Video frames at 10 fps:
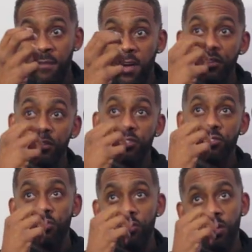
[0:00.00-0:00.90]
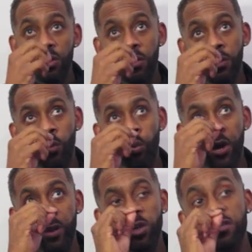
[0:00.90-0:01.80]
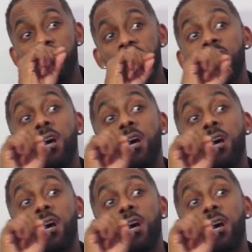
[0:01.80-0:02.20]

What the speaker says: They've understood what it was for the